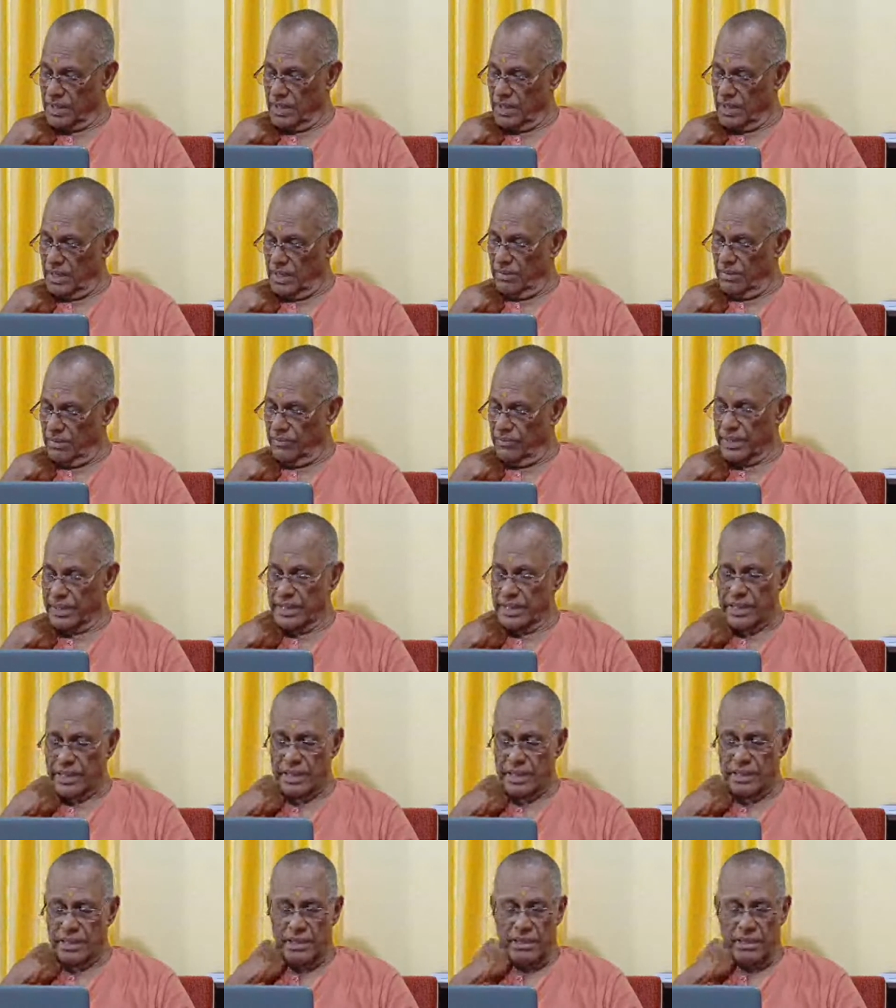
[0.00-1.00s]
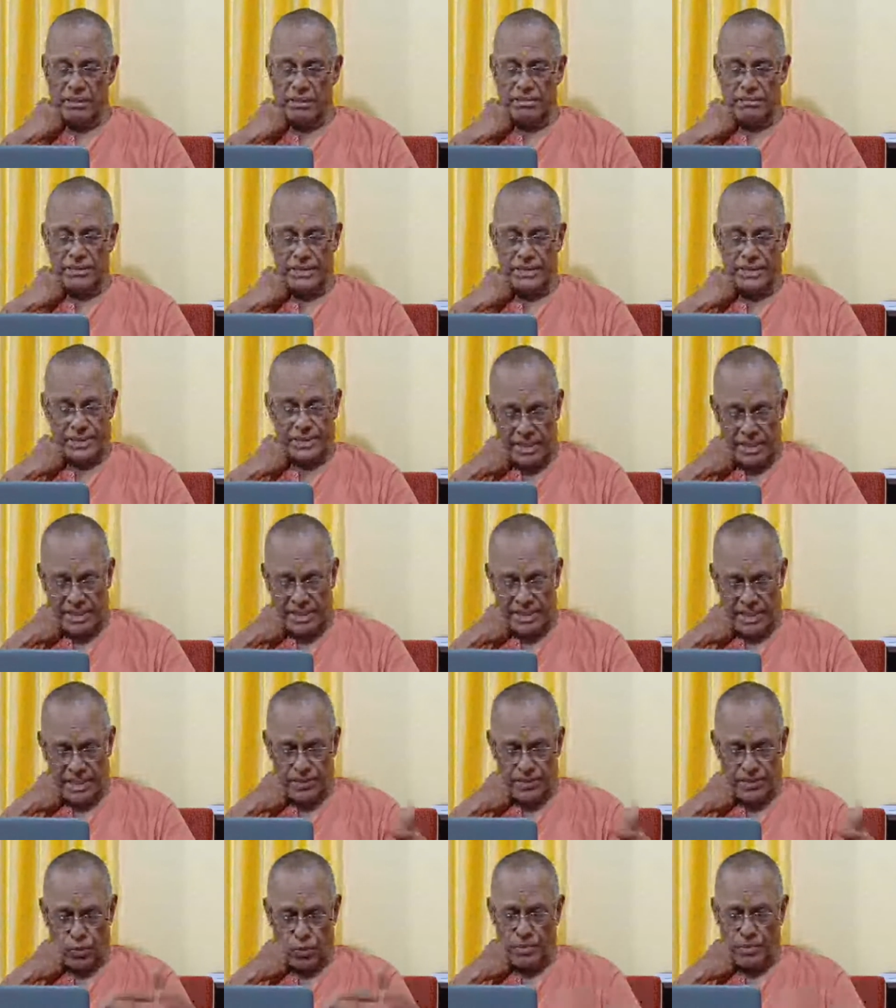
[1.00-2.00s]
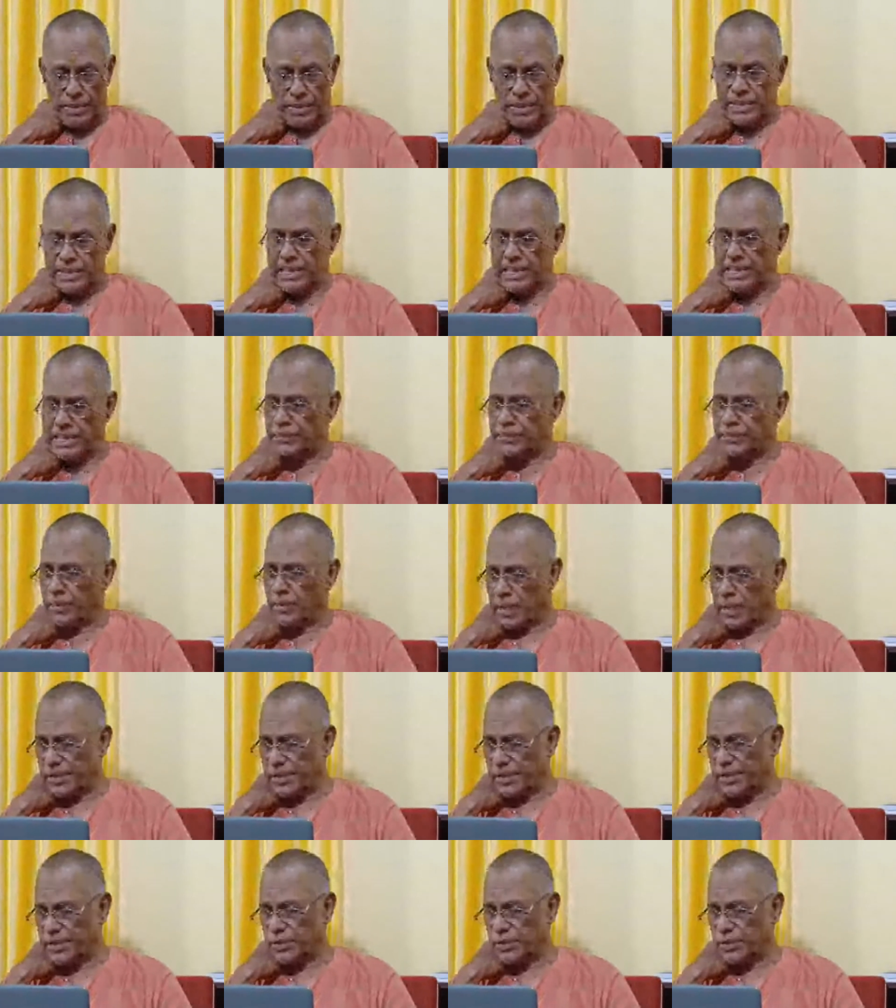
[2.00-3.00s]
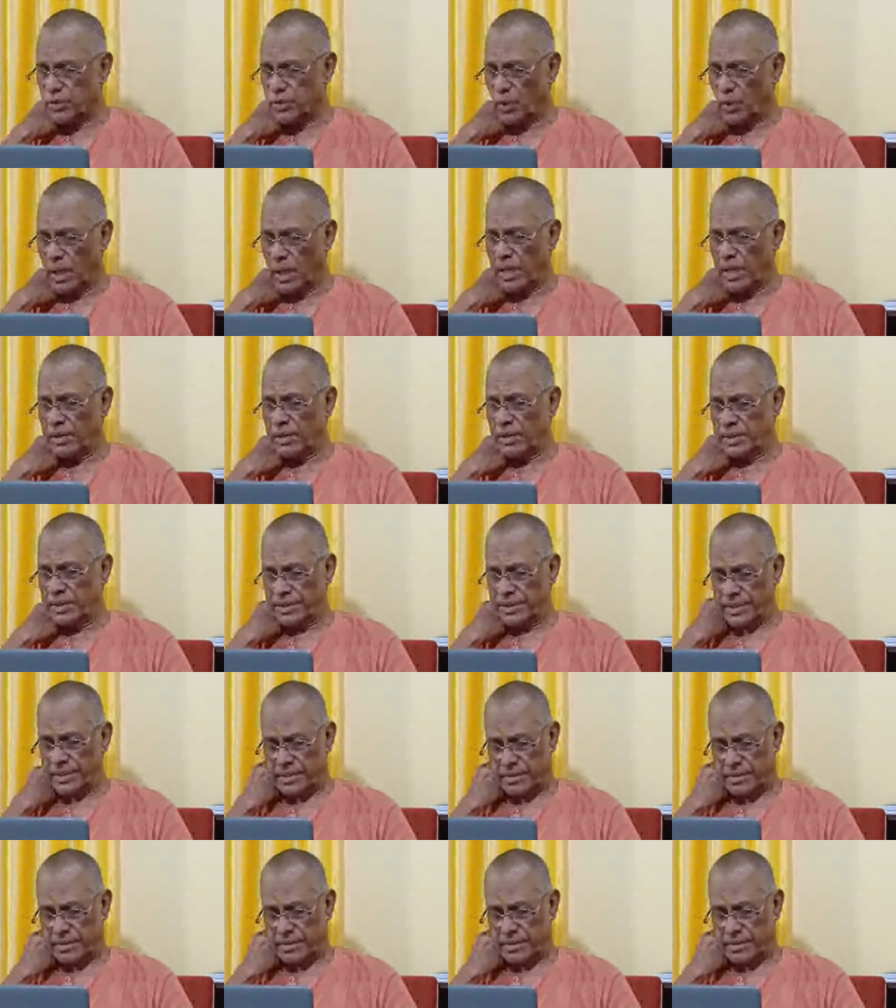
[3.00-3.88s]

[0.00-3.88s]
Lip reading: when he facilitates so many things for us to dwell on his